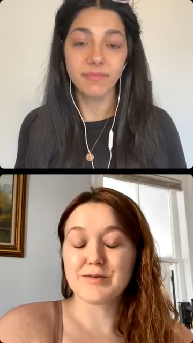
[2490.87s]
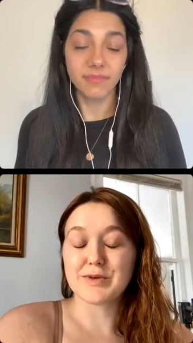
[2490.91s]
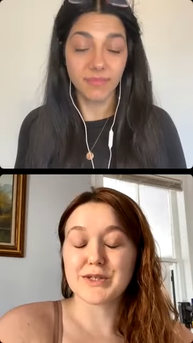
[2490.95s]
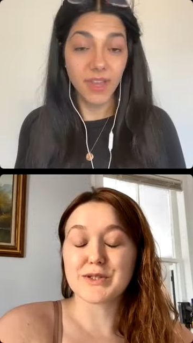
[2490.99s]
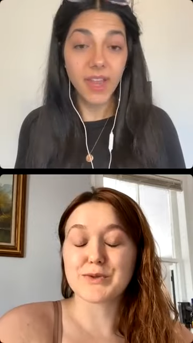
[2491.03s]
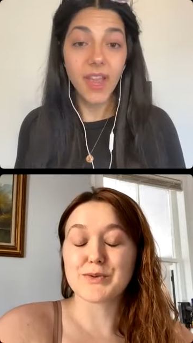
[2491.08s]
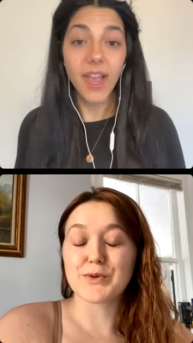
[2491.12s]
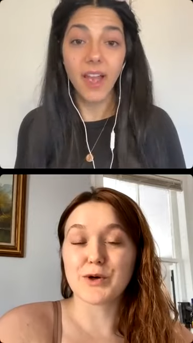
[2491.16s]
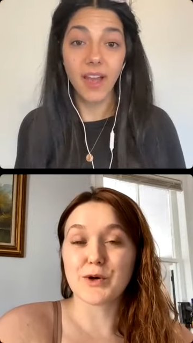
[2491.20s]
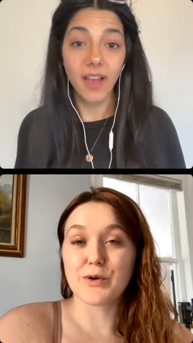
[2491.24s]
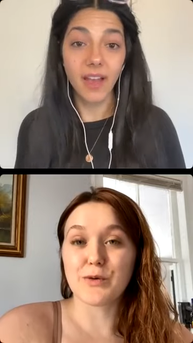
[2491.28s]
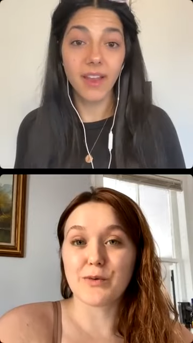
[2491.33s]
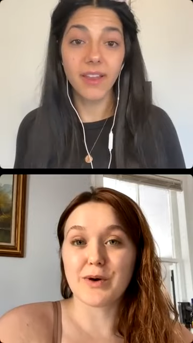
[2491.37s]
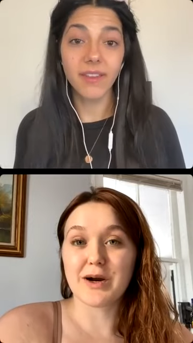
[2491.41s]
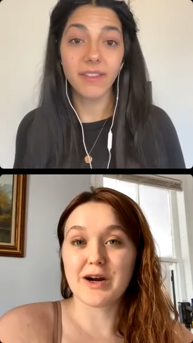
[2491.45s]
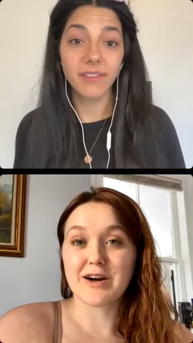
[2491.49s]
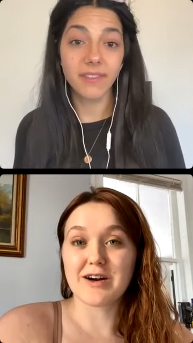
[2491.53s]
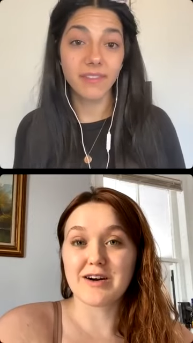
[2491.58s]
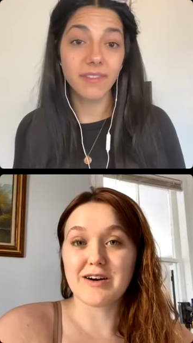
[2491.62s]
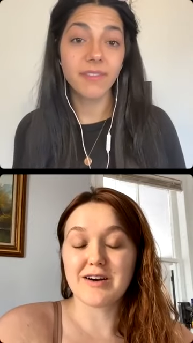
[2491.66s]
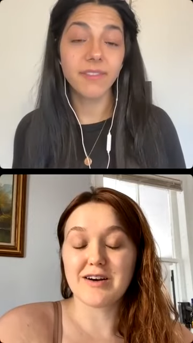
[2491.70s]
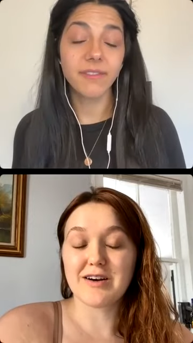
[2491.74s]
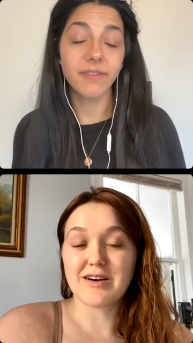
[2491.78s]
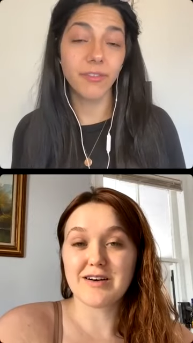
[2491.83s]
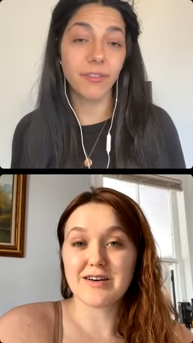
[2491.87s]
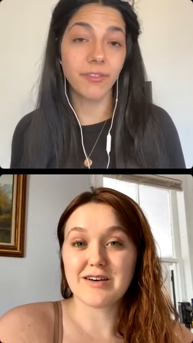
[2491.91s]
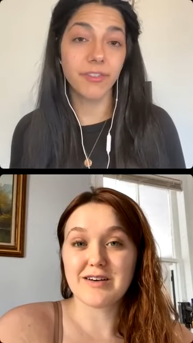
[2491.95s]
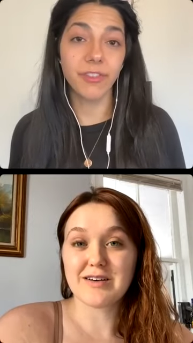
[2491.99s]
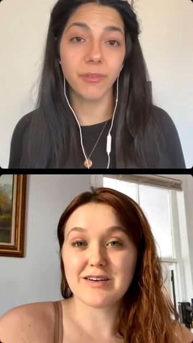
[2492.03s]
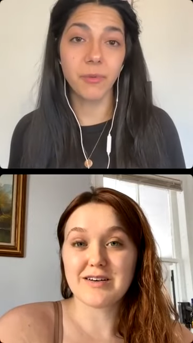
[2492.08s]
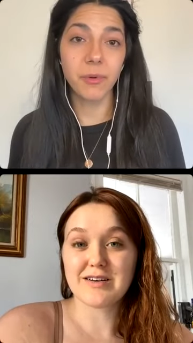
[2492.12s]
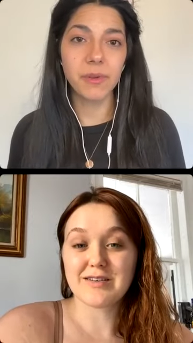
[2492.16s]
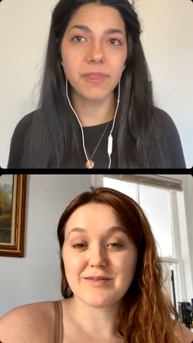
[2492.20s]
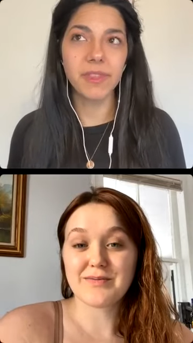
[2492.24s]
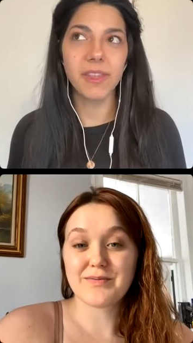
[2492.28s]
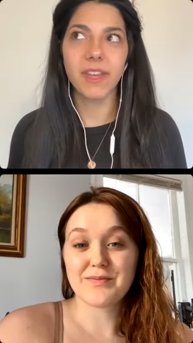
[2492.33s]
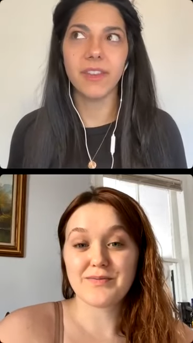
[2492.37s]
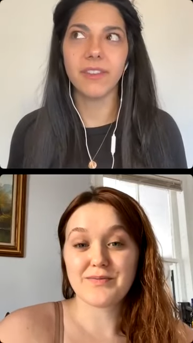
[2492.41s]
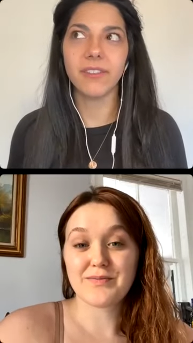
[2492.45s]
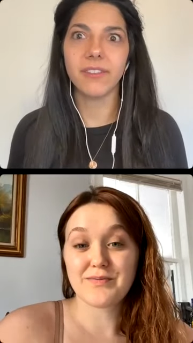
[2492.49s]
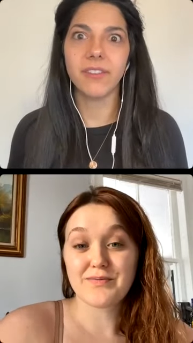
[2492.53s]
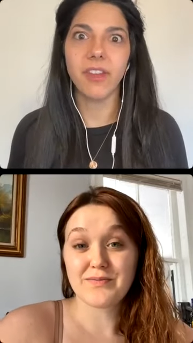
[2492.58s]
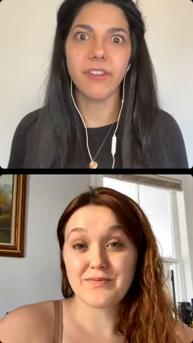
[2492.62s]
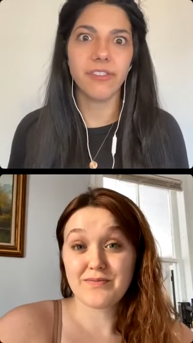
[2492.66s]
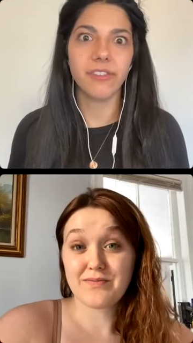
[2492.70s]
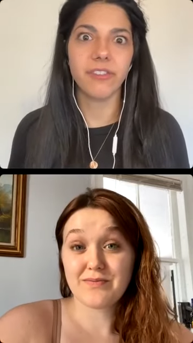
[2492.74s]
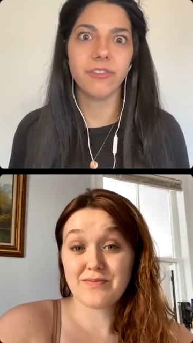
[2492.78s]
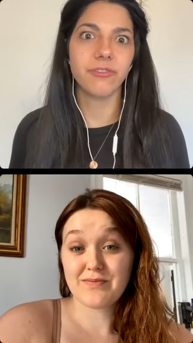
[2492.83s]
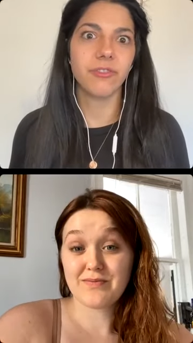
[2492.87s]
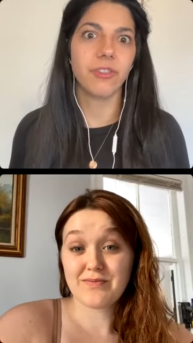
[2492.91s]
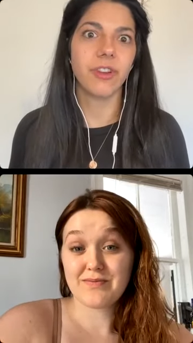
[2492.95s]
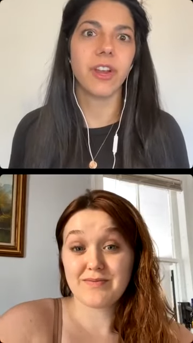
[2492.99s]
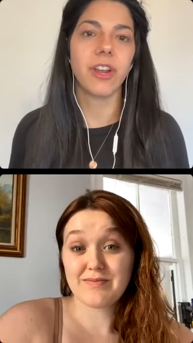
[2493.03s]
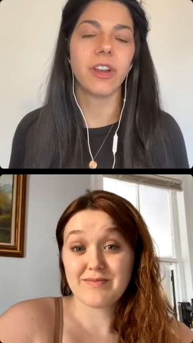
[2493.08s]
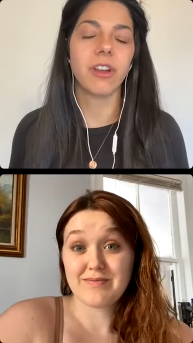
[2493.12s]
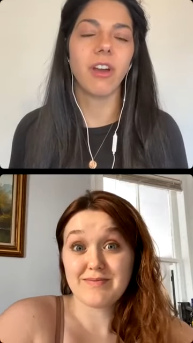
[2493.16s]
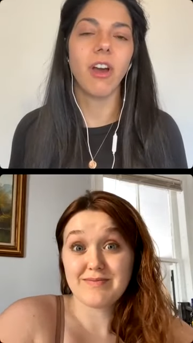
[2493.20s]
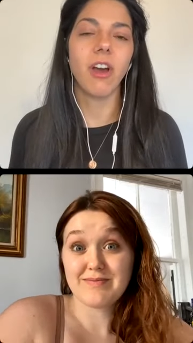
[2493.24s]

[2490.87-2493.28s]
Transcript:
Speaker 1: once and for someone that doesn't drink at